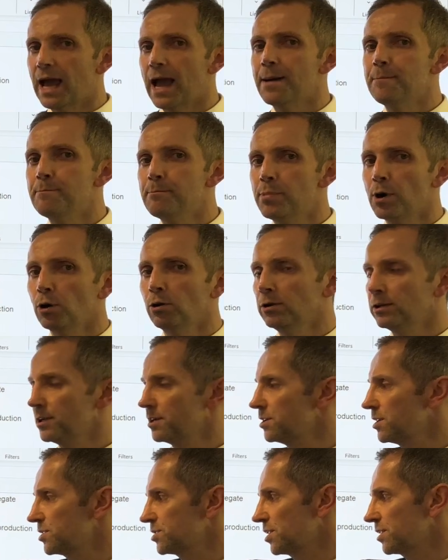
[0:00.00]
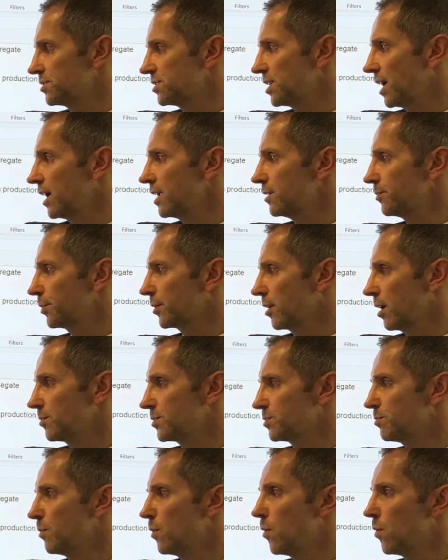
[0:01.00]
emboldened, as I said,
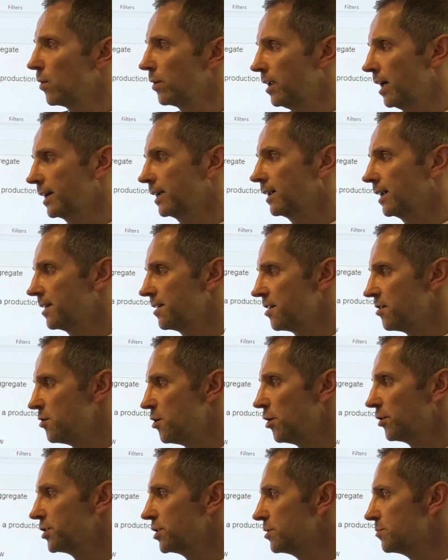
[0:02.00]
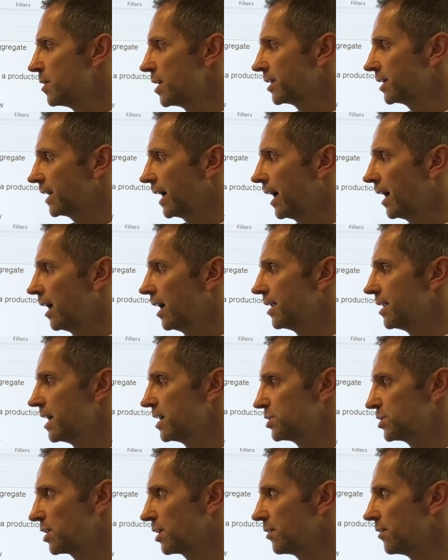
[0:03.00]
perhaps more likely than not, you might get an
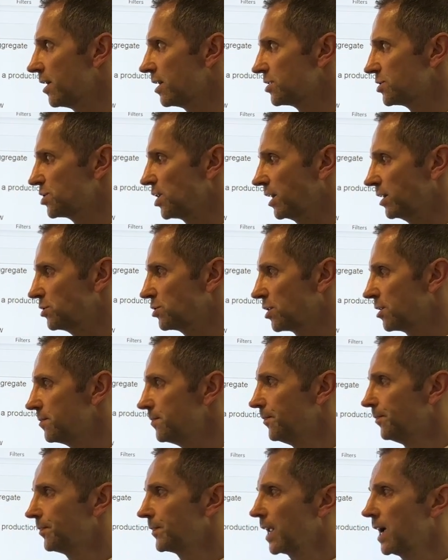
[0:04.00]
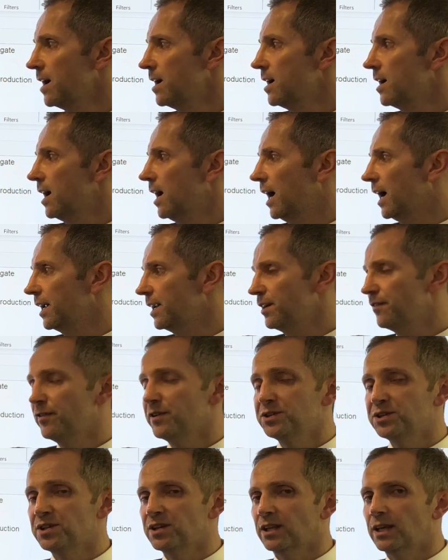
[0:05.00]
essay on that section. And if
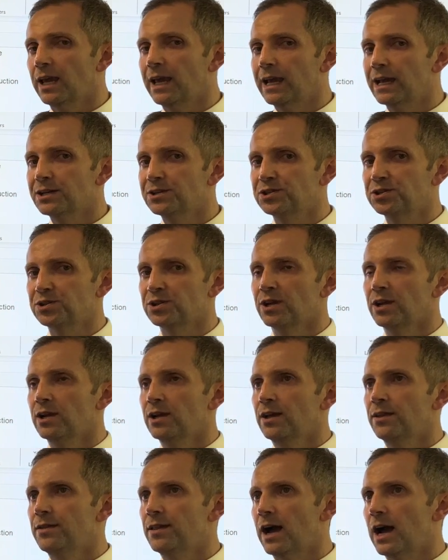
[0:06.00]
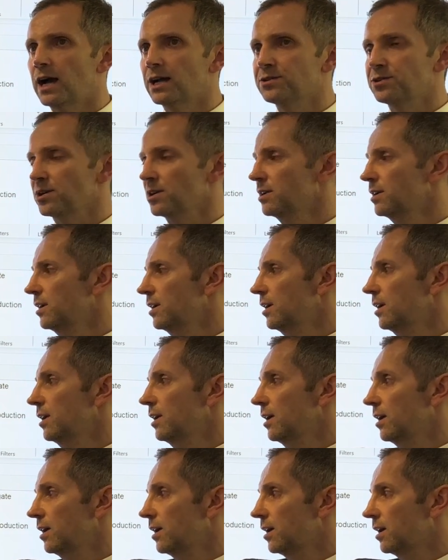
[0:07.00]
it's the case that
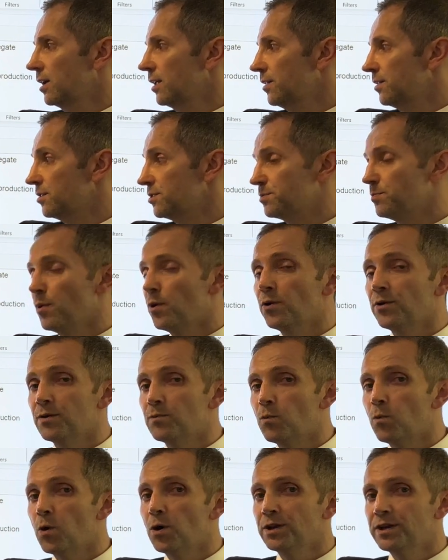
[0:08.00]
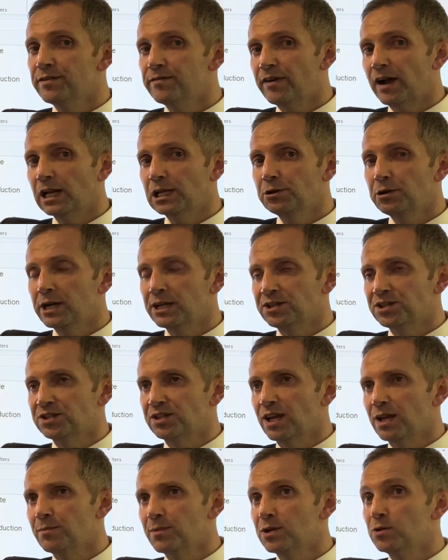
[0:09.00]
there's more than one evaluate
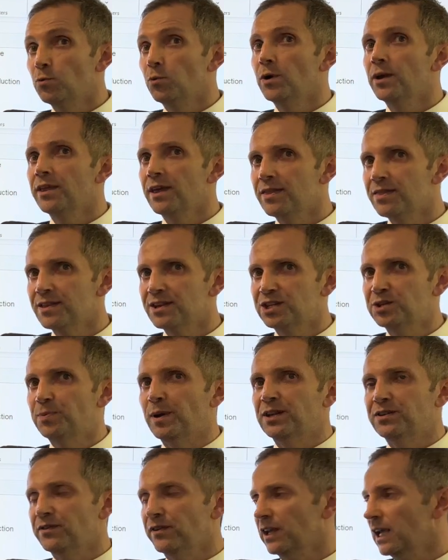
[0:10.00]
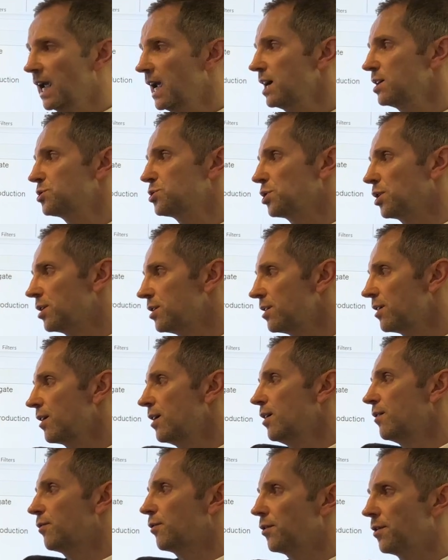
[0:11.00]
statement within the specification
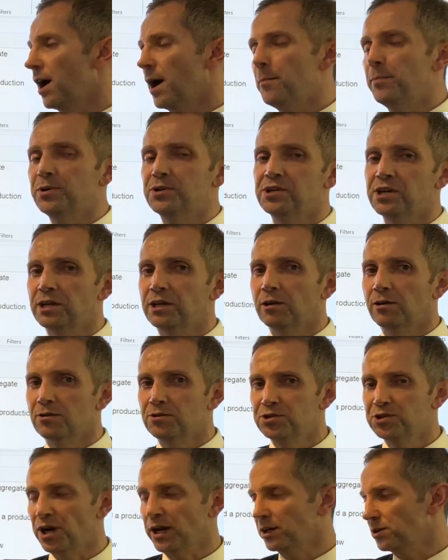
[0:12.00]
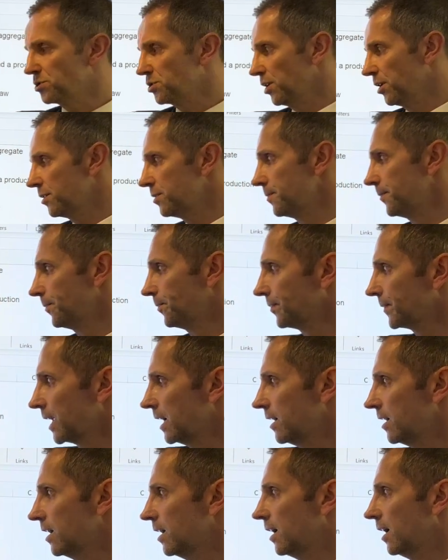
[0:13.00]
for that particular section,
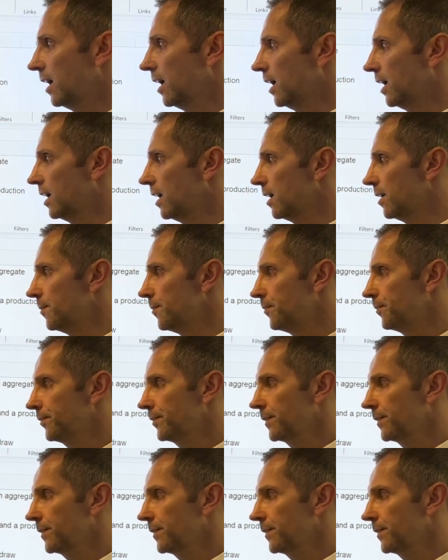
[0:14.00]
I'll